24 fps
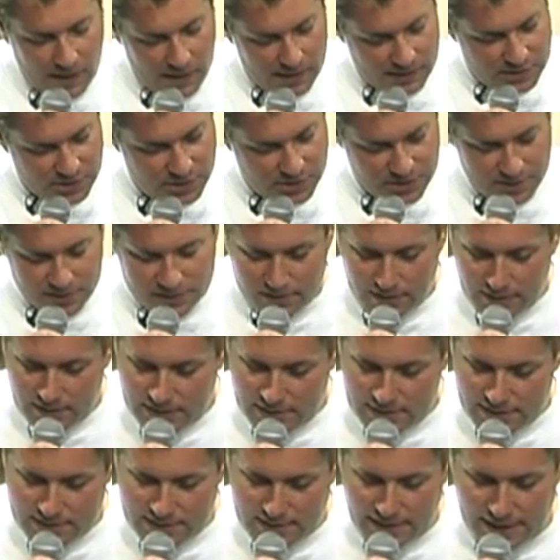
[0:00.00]
Like, just
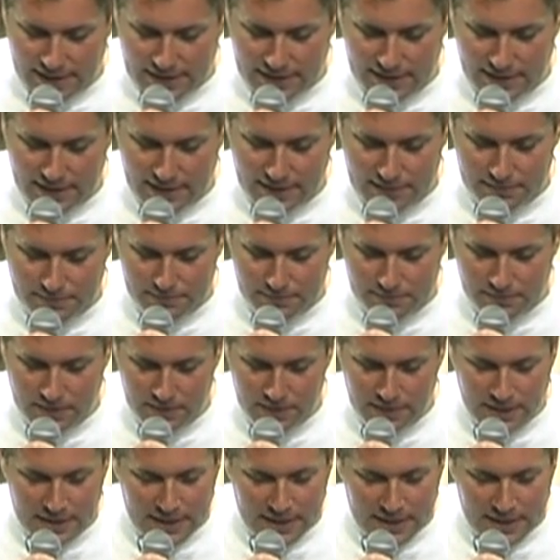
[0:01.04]
stay calm,